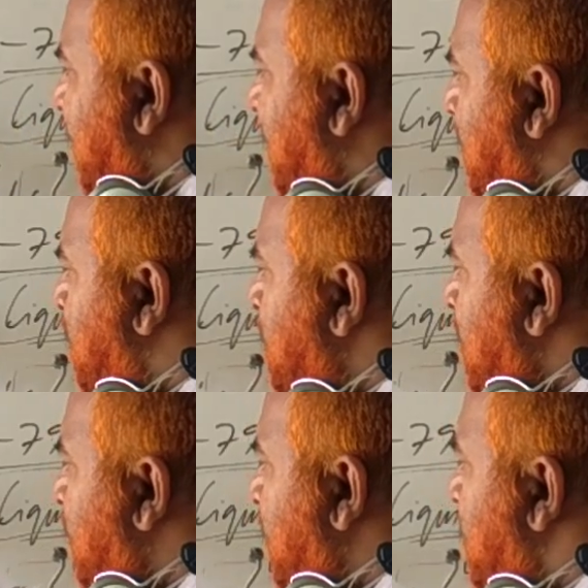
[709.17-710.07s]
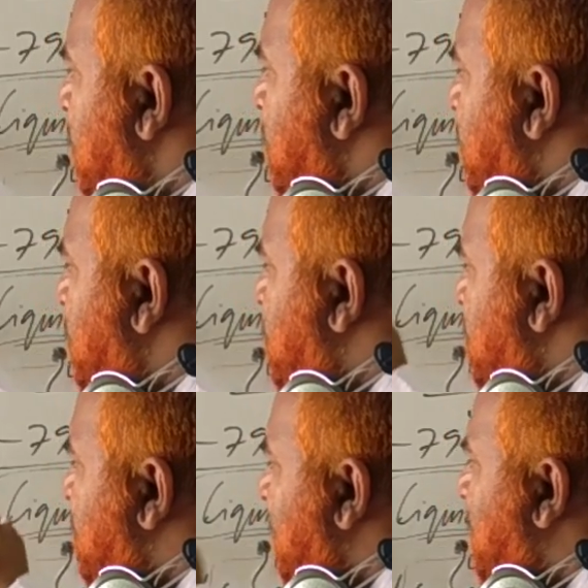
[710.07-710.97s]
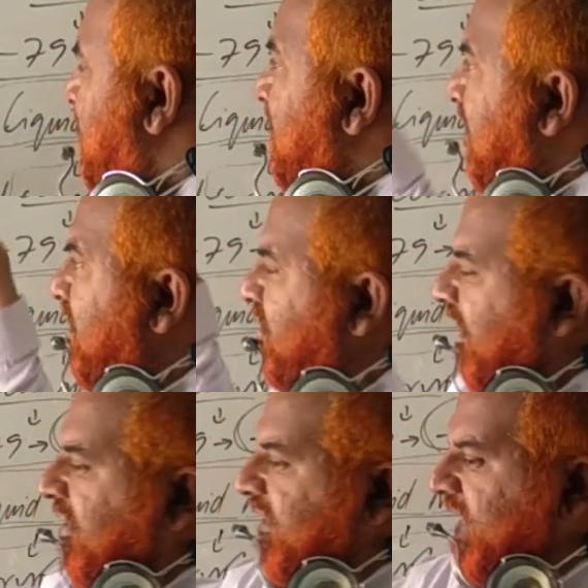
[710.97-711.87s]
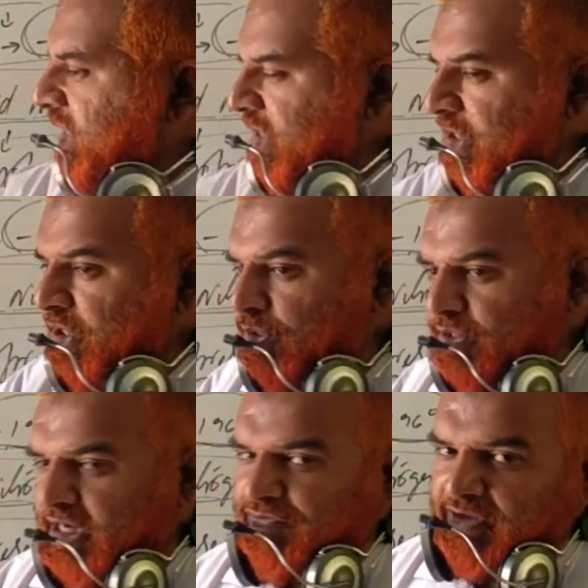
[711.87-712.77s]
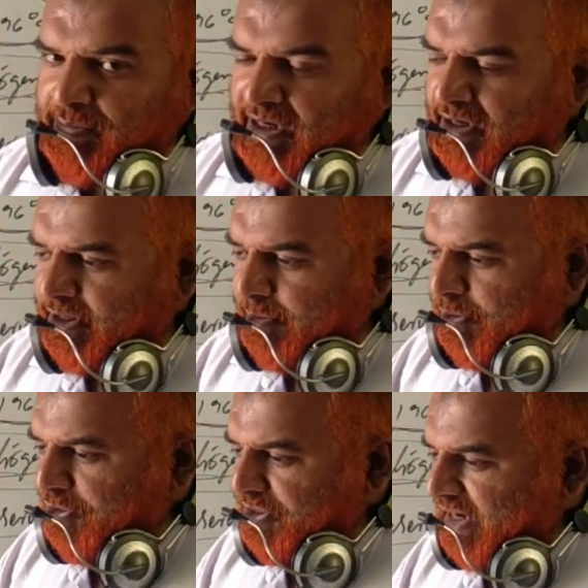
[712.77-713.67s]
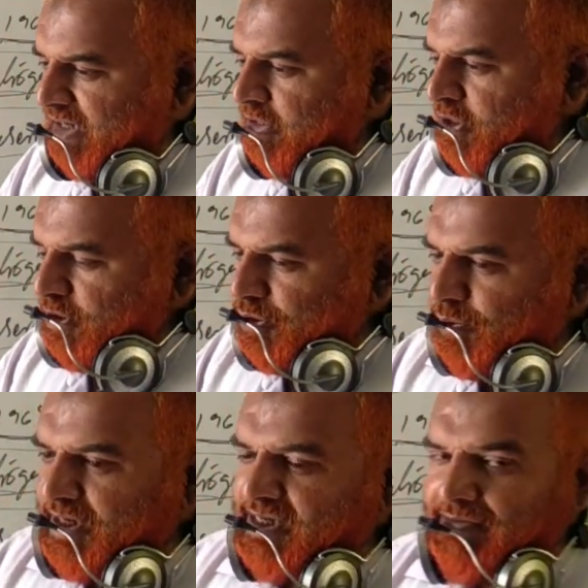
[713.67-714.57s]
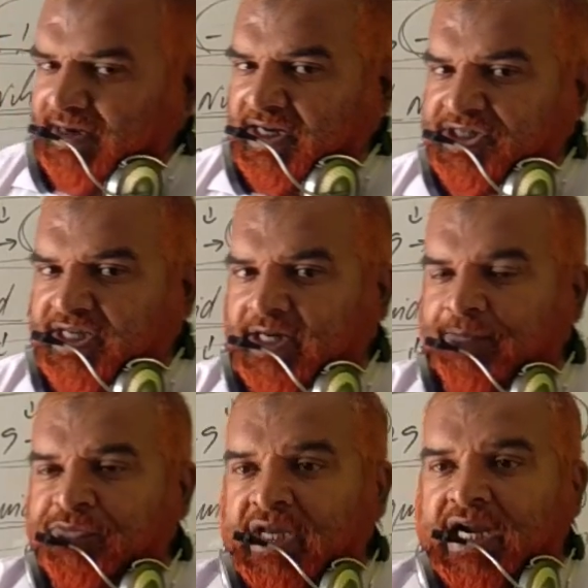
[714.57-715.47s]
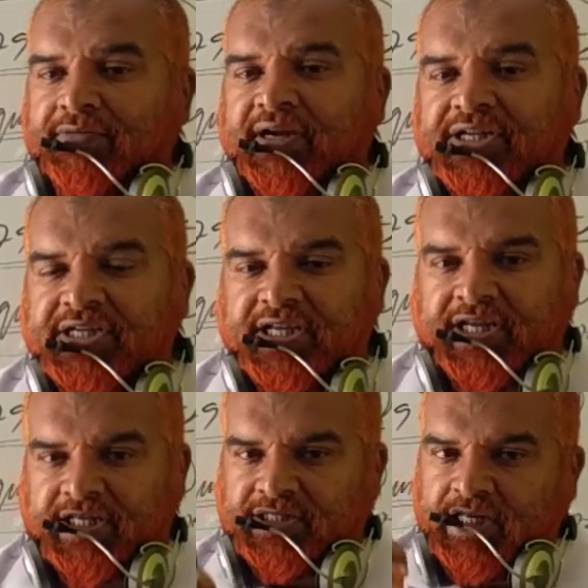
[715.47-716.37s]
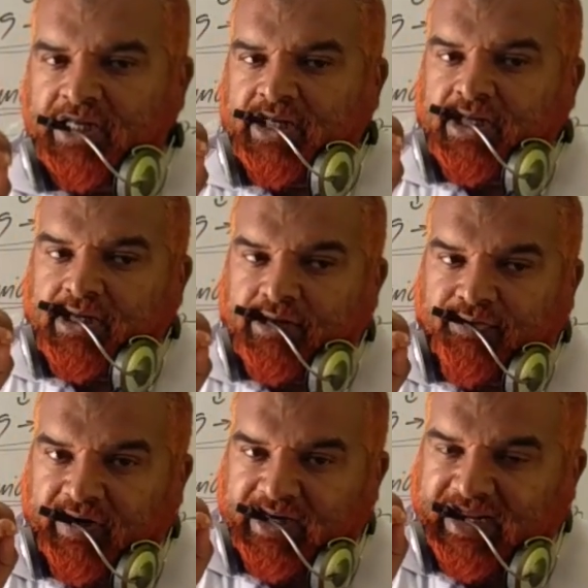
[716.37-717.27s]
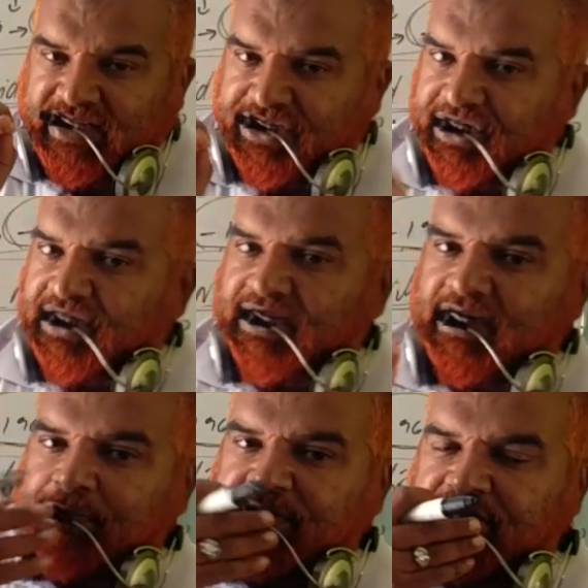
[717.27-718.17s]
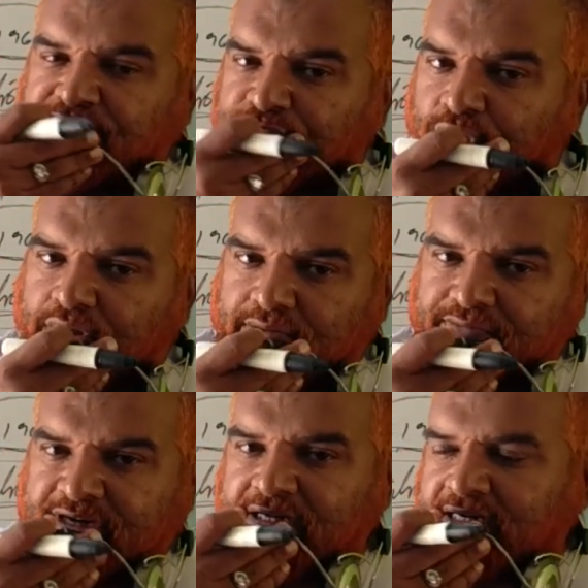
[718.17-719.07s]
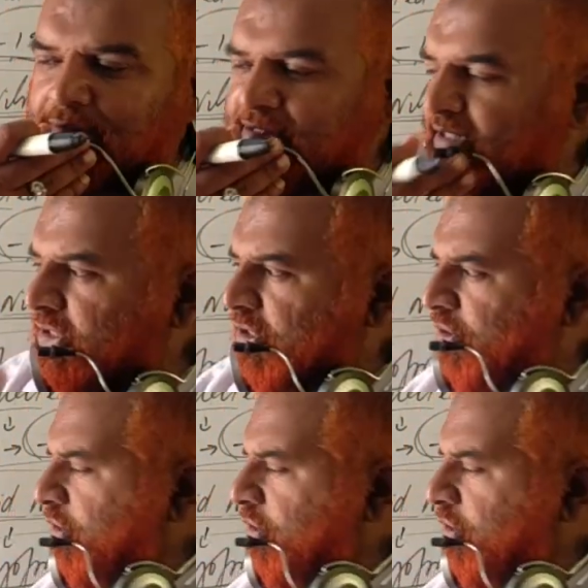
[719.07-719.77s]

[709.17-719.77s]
time, fine, this semen is injected into the female reproductive tract. So what is the advantage here? Advantage here is fertilization is 100% sure, right? 100%